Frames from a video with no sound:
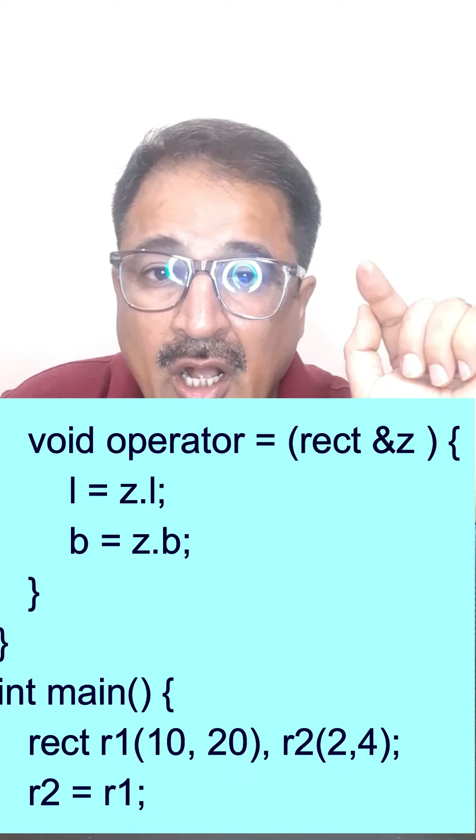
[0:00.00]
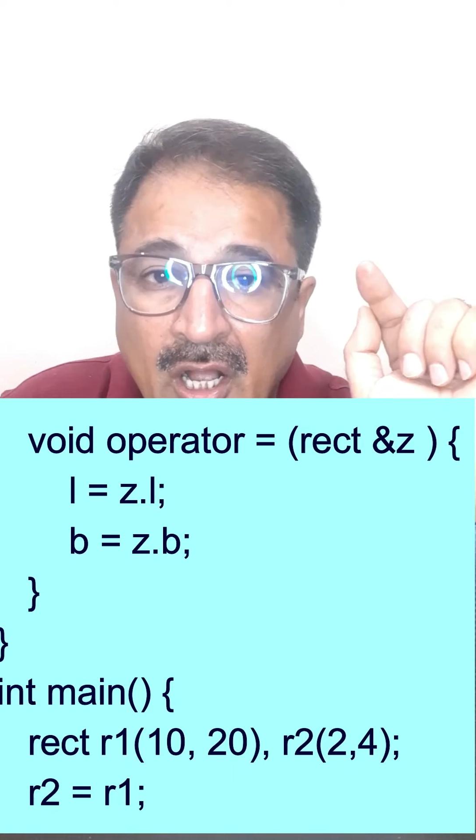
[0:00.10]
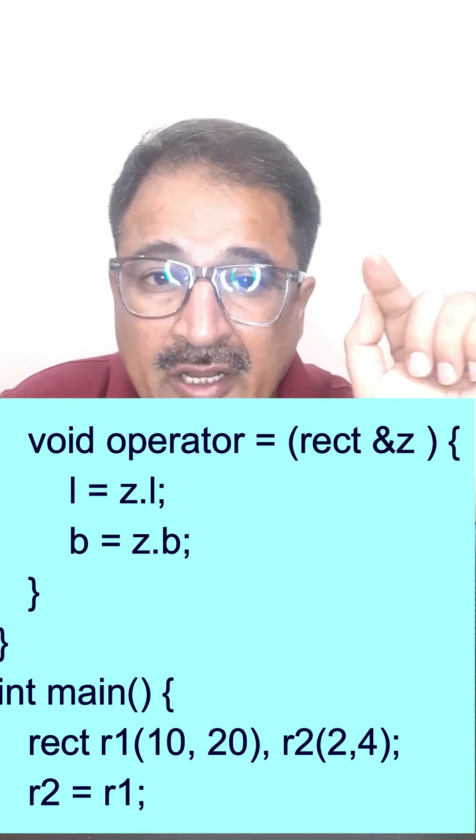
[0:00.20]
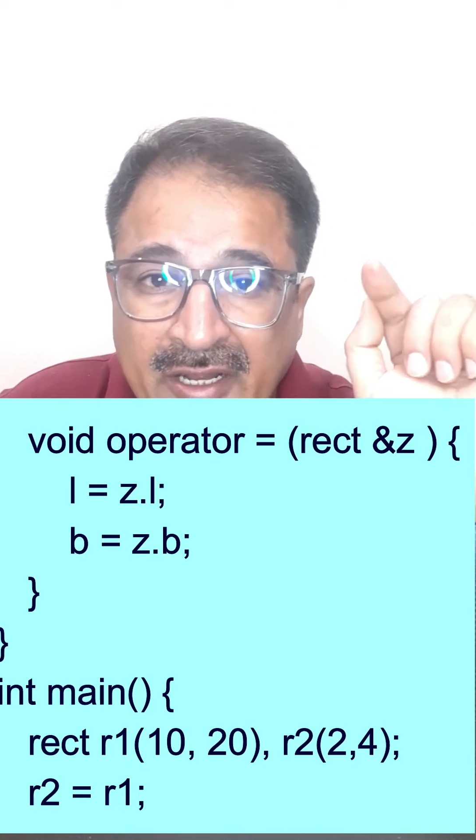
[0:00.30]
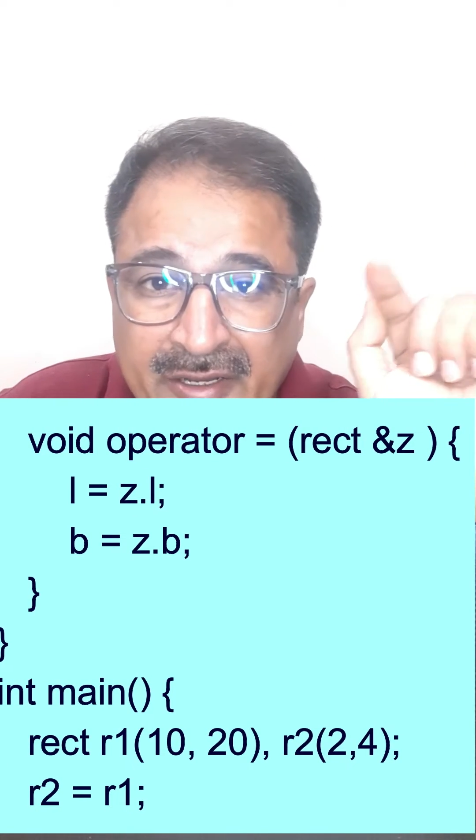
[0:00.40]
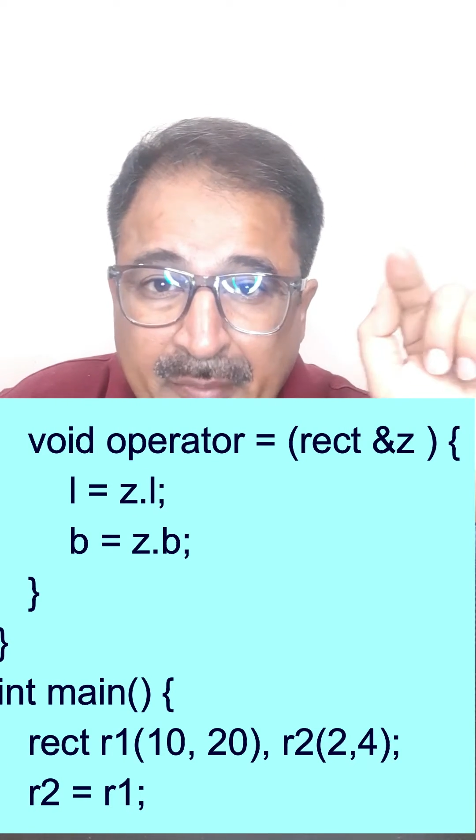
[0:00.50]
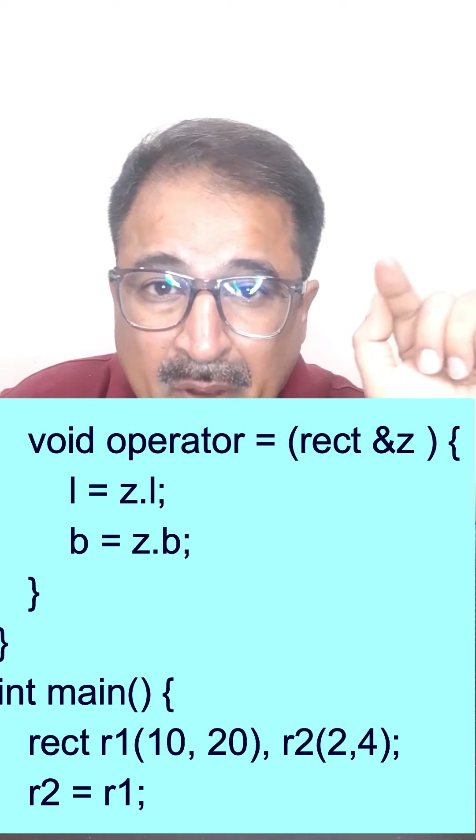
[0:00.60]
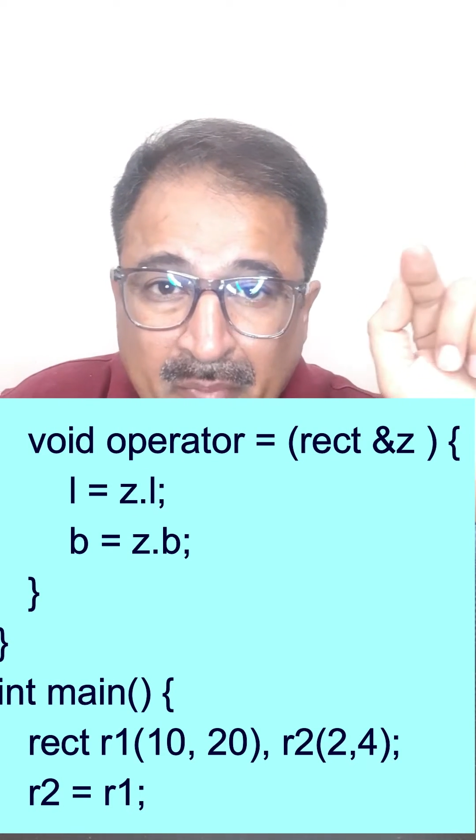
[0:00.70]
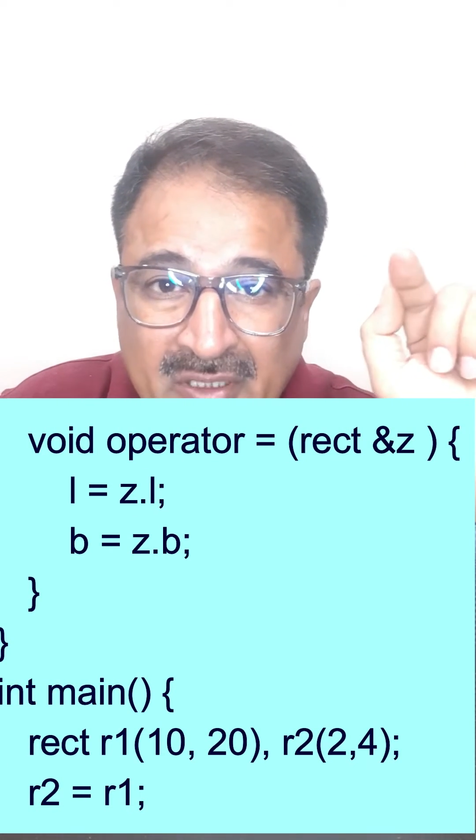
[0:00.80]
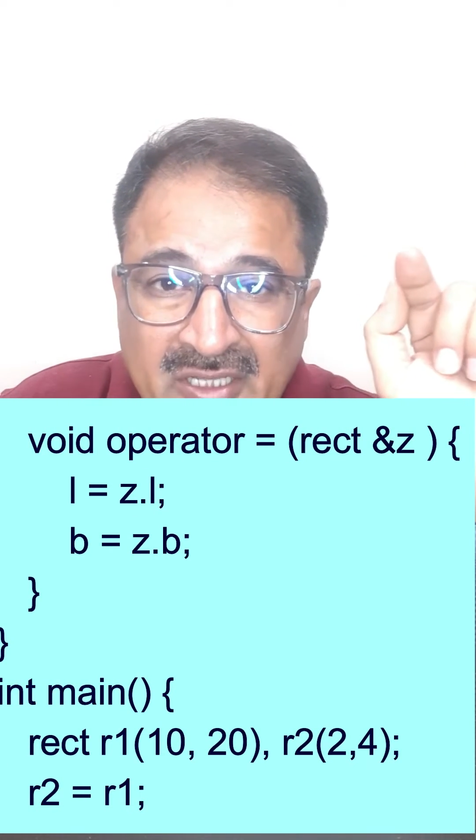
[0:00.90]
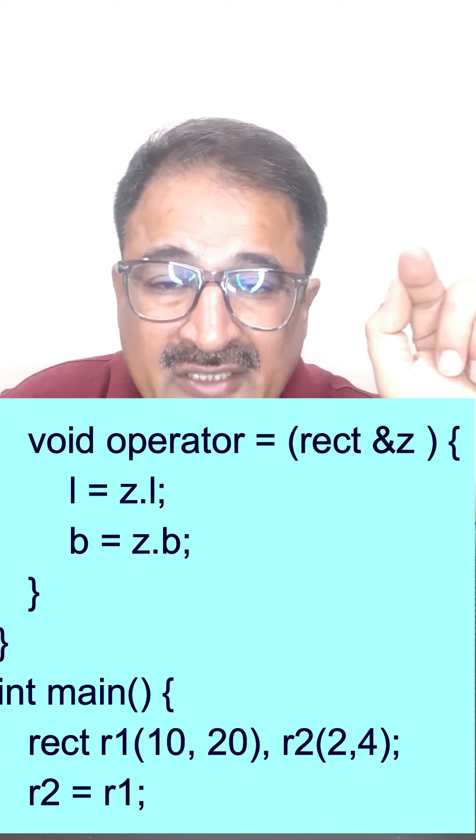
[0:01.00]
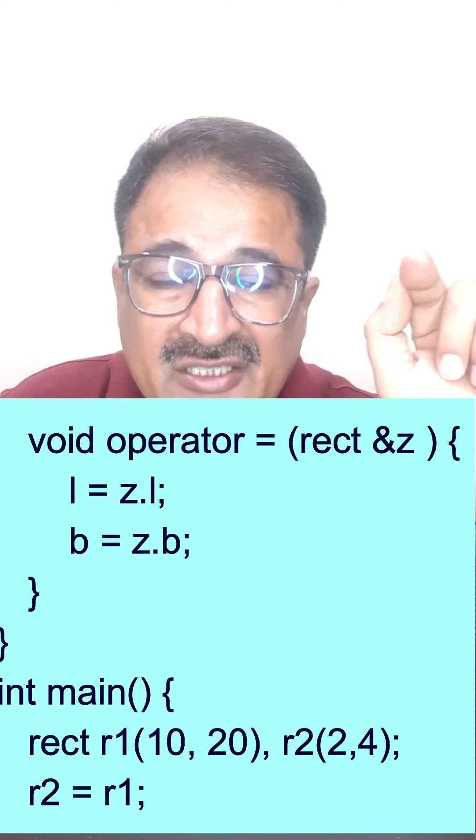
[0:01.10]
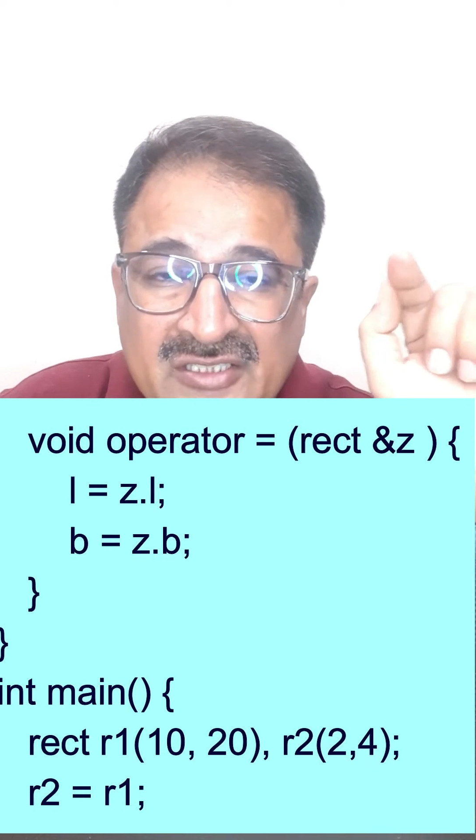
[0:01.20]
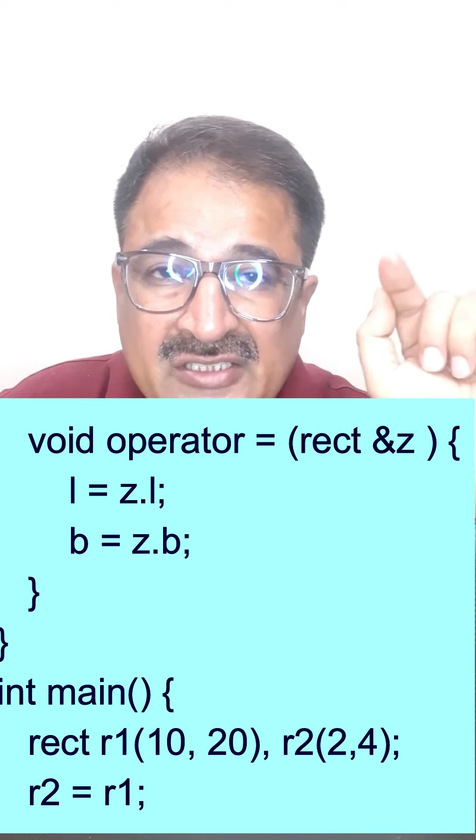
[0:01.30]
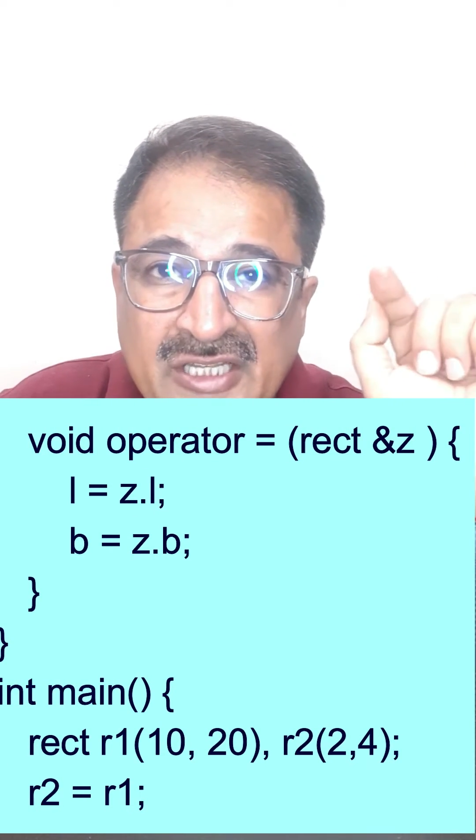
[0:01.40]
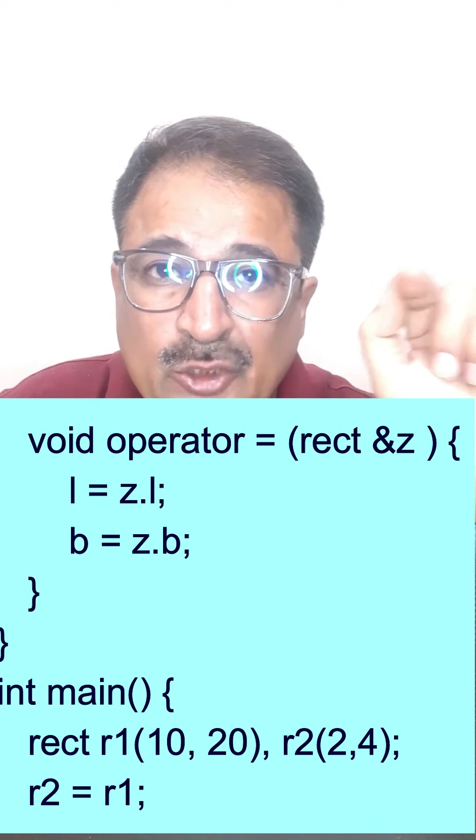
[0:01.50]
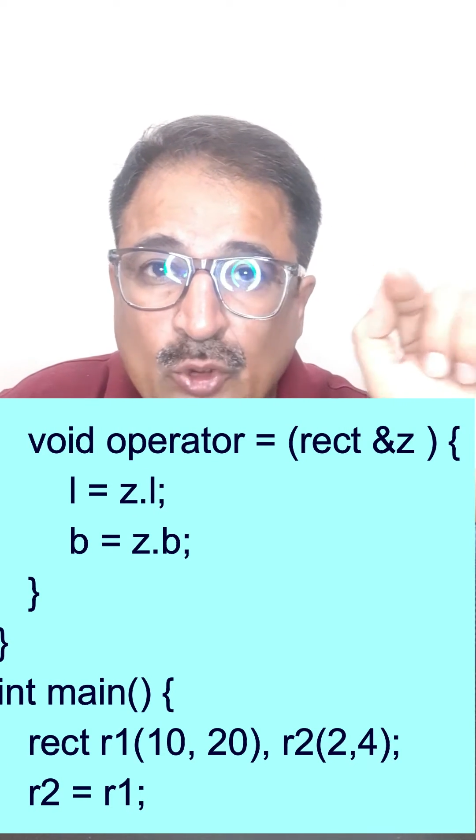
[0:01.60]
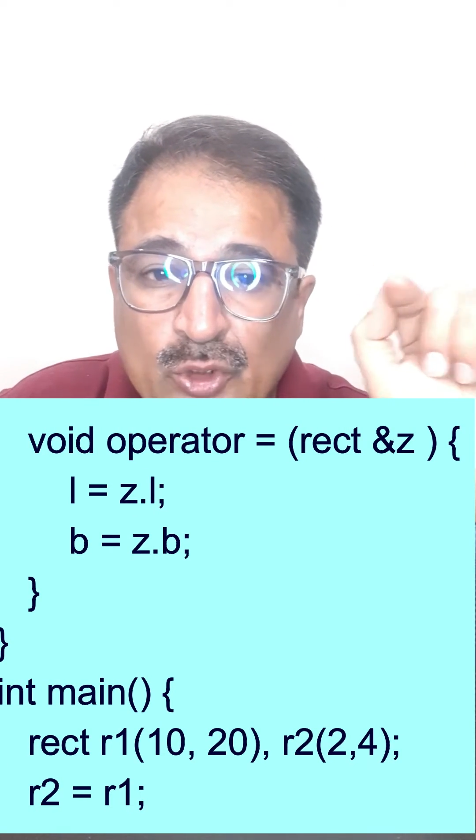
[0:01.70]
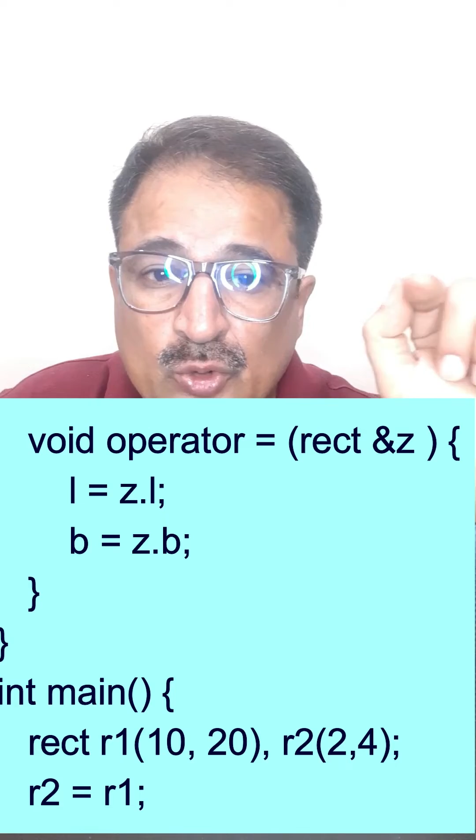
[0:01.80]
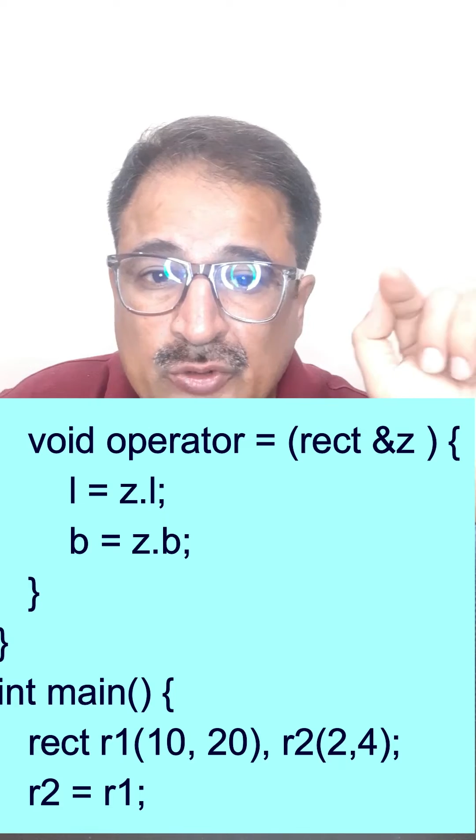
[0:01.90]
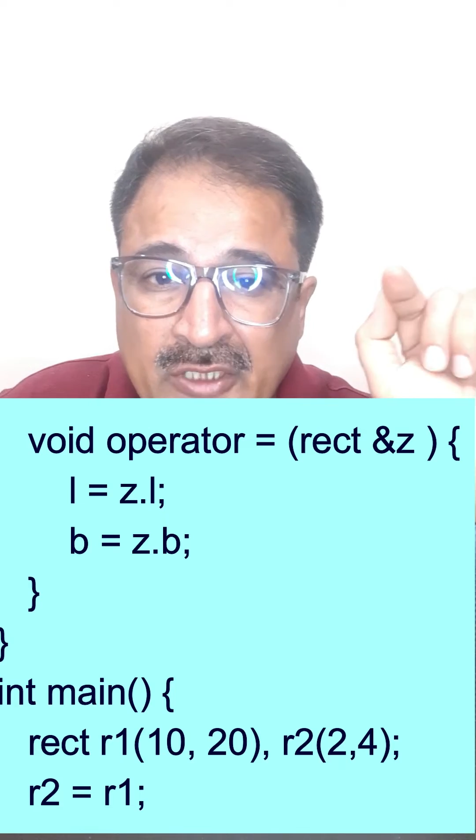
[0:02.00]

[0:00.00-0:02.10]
Again, remember that this equal to,